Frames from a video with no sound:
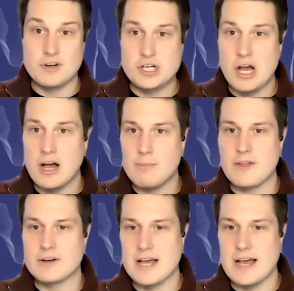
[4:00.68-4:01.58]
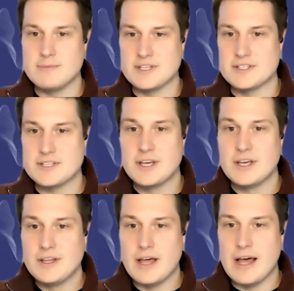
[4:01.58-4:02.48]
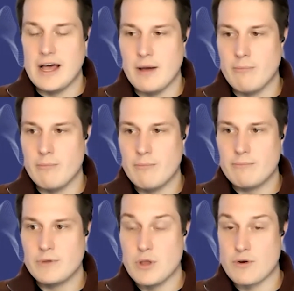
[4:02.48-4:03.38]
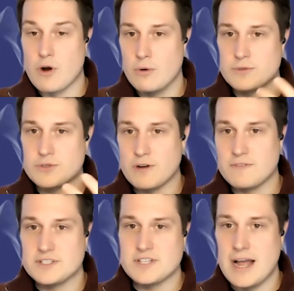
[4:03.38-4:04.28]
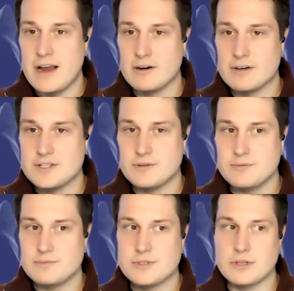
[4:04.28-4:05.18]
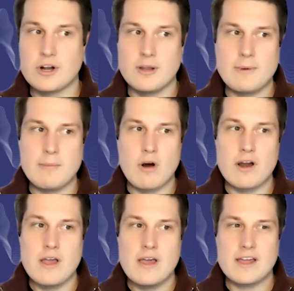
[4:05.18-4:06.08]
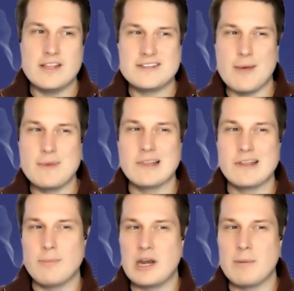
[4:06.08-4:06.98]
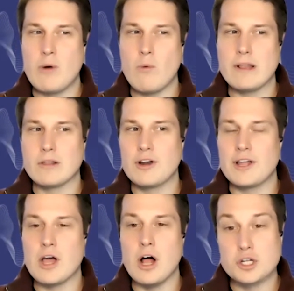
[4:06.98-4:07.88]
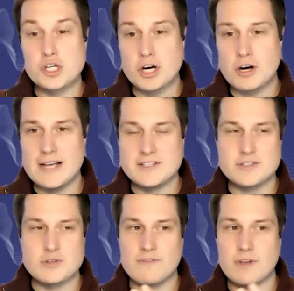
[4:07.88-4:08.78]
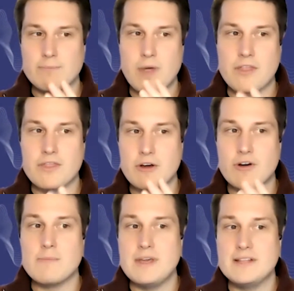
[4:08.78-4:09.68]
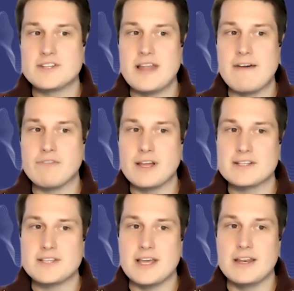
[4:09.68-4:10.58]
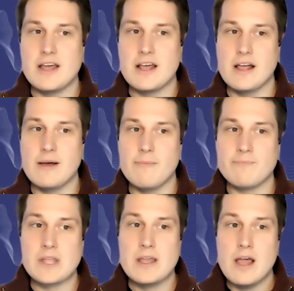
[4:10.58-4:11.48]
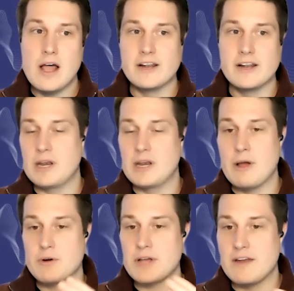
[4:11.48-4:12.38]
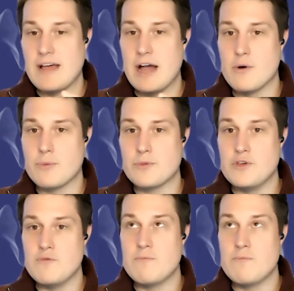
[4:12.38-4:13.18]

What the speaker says: job. Other times it's, their own sort of desire to learn a little bit more. Can you tell me a little bit about what learning culture as a sort of a theory means to Netflix, and a little bit about kind of how you